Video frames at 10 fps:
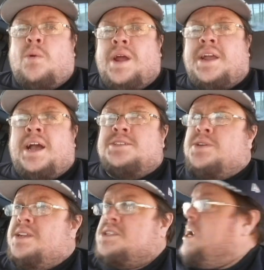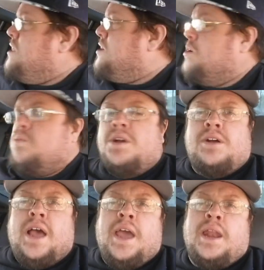All right, guys, so I just got out of the
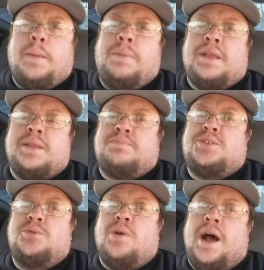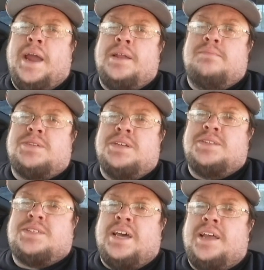Goodwill and I picked up two items
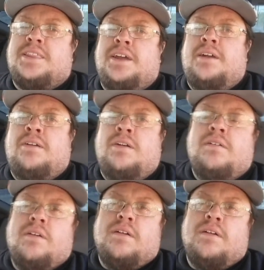inside there.